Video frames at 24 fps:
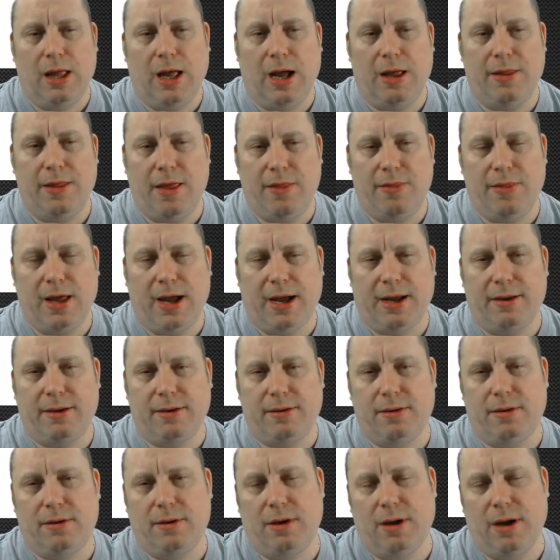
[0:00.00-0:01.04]
And then that
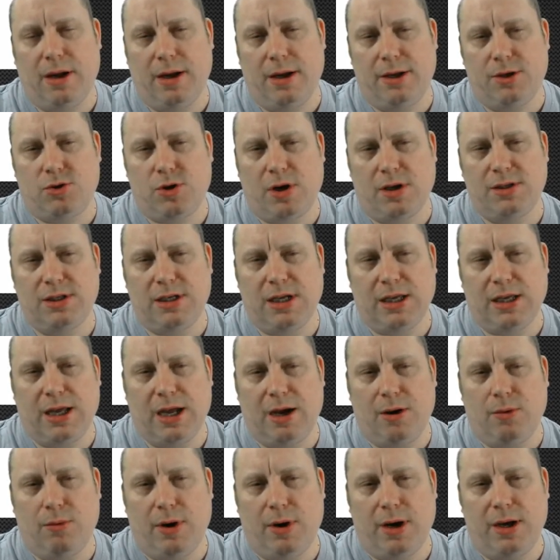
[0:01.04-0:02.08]
transit
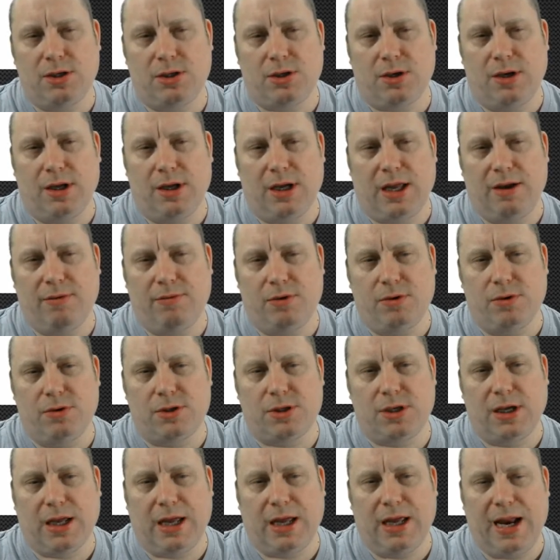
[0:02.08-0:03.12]
gateway is going to give
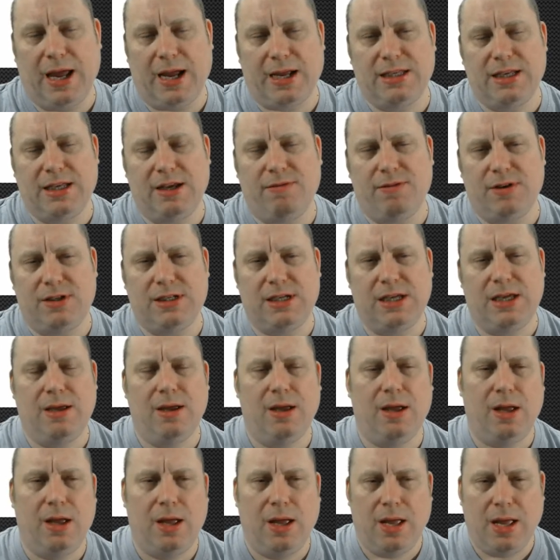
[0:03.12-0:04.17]
us connectivity
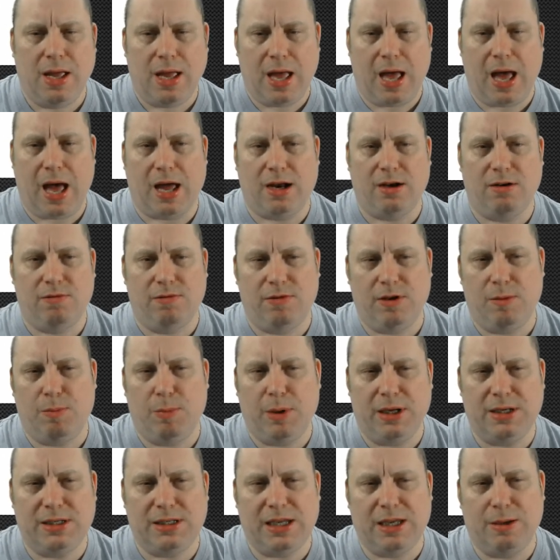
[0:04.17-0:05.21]
and
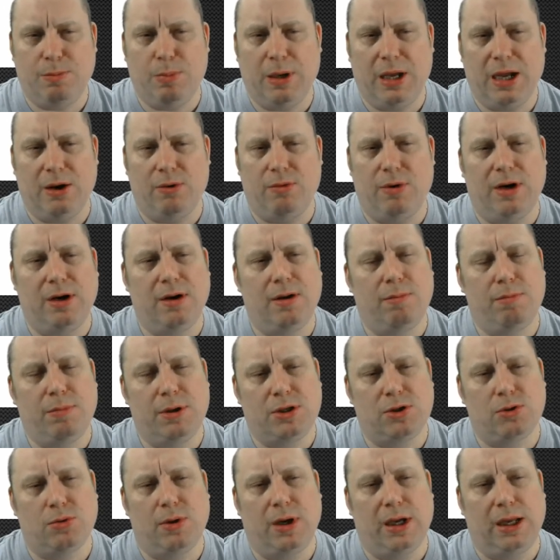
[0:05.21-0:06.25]
VPC peering
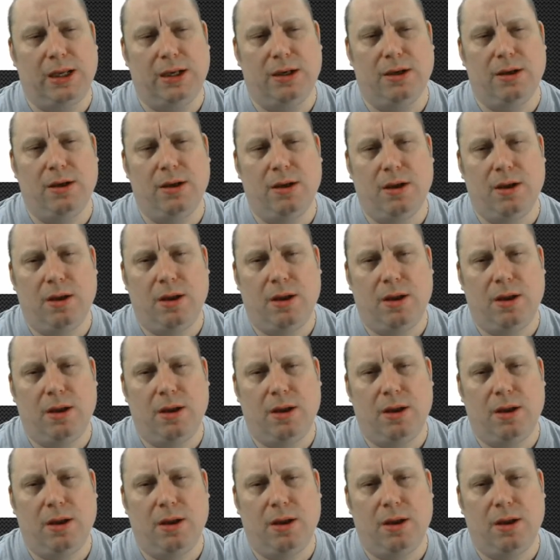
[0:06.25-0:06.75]
between